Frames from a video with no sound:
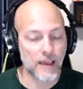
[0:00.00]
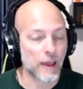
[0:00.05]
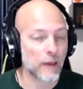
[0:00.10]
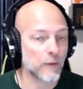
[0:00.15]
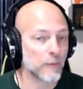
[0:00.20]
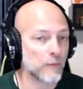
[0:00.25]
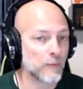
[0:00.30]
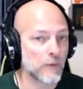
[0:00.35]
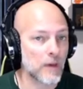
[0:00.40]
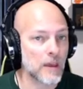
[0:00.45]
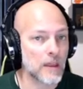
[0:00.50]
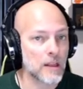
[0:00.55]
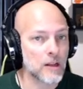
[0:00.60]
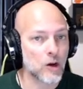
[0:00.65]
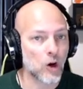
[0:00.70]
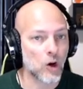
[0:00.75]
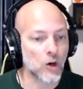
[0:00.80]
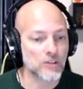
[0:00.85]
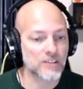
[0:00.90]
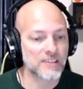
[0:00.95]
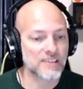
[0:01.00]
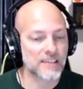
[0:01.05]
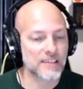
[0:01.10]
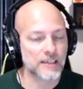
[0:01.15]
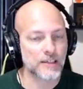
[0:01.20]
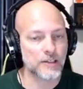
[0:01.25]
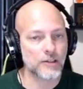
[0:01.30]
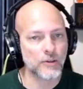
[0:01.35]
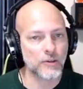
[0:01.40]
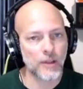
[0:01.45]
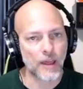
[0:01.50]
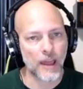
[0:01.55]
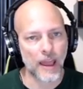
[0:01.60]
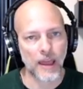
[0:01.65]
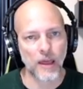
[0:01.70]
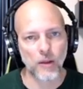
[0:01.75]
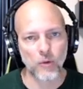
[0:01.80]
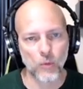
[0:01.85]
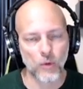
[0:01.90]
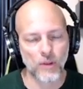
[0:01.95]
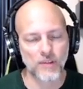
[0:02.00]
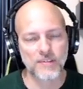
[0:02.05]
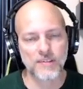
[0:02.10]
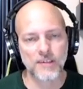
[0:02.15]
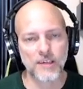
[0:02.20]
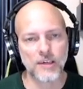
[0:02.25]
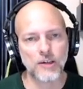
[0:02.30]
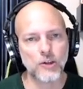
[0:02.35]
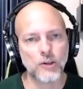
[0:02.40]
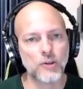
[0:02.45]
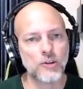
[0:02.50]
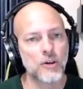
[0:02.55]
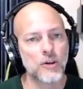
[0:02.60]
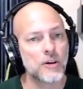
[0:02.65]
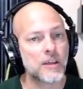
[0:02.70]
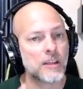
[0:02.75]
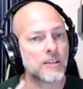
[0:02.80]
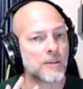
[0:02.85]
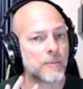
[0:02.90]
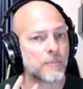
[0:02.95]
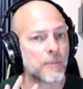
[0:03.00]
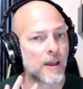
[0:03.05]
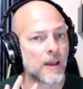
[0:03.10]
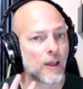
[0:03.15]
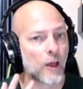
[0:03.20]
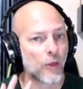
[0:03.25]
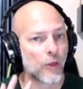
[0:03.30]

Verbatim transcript: feat called skilled and with skilled you get to pick